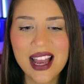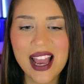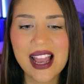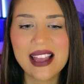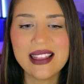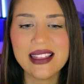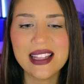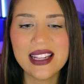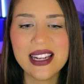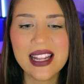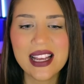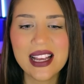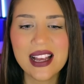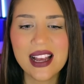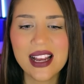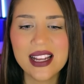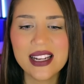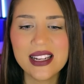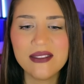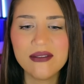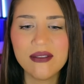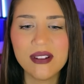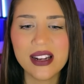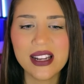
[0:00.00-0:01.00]
And then I
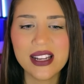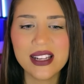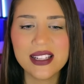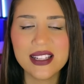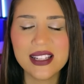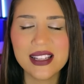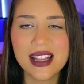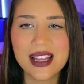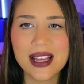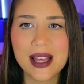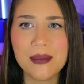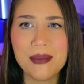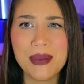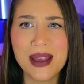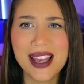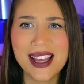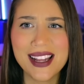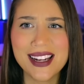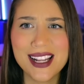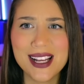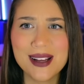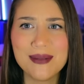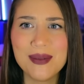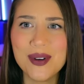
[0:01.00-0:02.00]
kind of went into like a
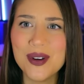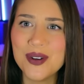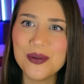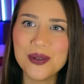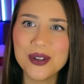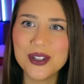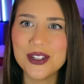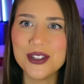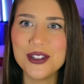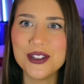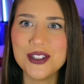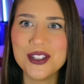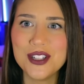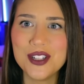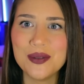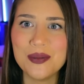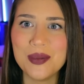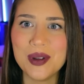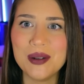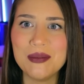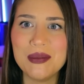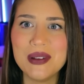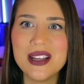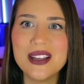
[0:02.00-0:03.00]
panic mode, which is
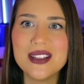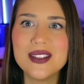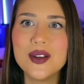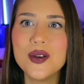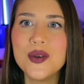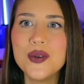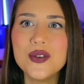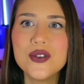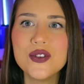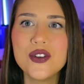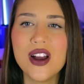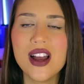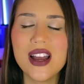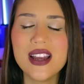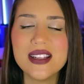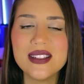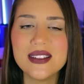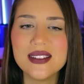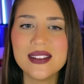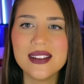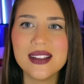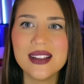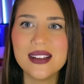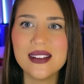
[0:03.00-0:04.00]
stupid because who
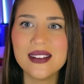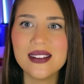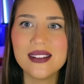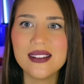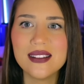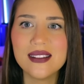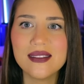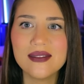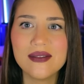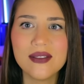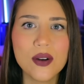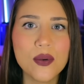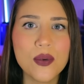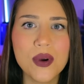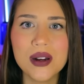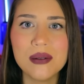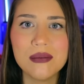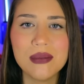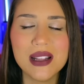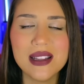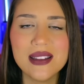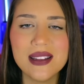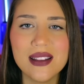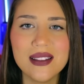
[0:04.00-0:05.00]
tries for 1
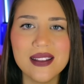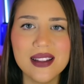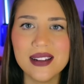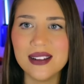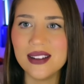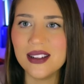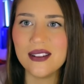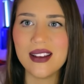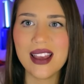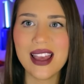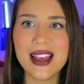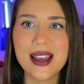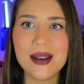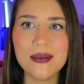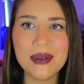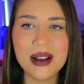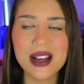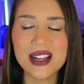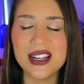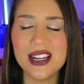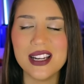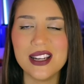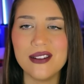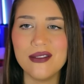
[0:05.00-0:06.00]
month and then you can't get
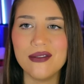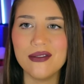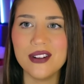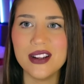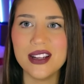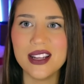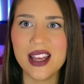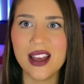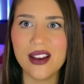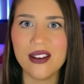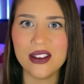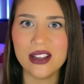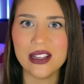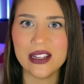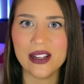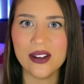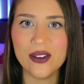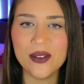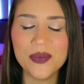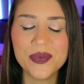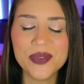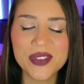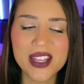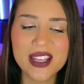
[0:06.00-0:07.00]
pregnant and you freak out, you
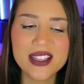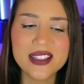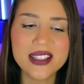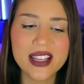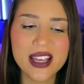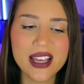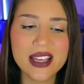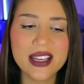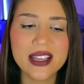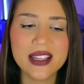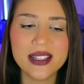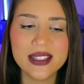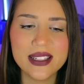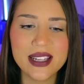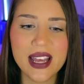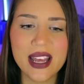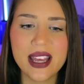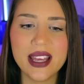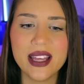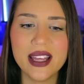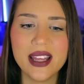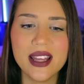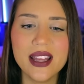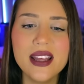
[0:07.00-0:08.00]
know? They say it can
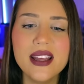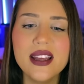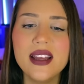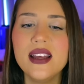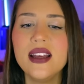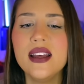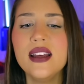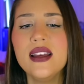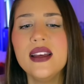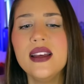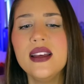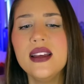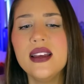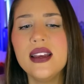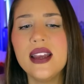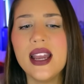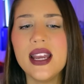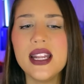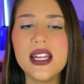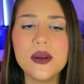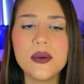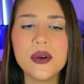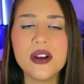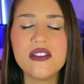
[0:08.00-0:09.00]
take
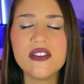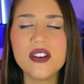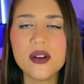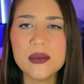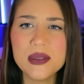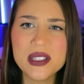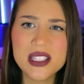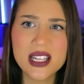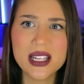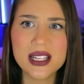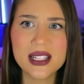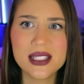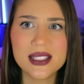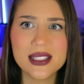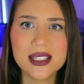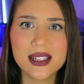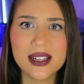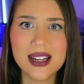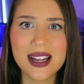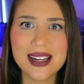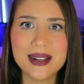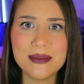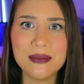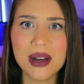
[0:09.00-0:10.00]
anywhere from 6 to
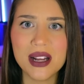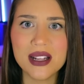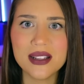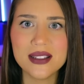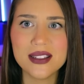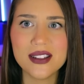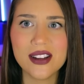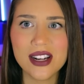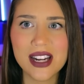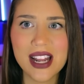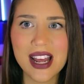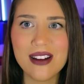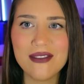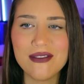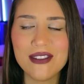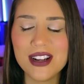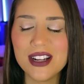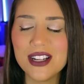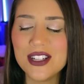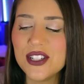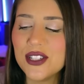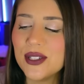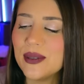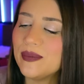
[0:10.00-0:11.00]
9 months on
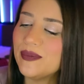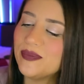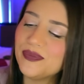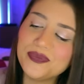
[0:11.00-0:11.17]
average.